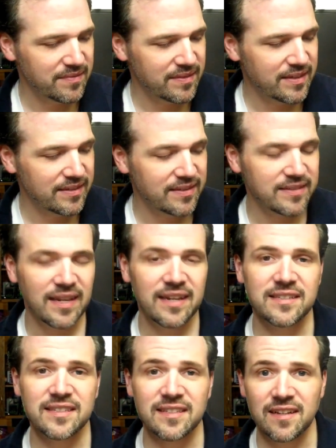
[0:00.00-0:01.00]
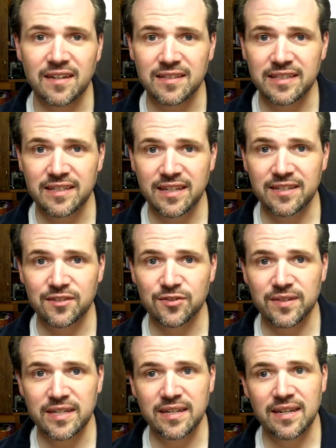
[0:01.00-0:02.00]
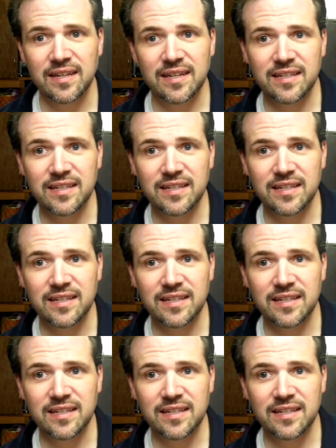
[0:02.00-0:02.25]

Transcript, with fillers: this is a solid entry